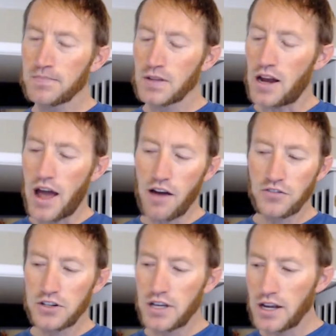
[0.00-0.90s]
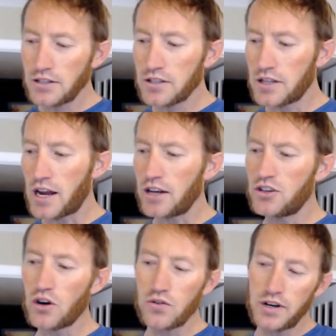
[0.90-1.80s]
an aftertaste that I
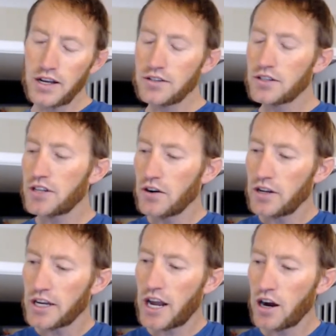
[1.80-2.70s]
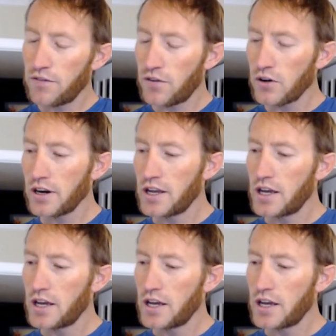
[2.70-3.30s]
don't necessarily care for.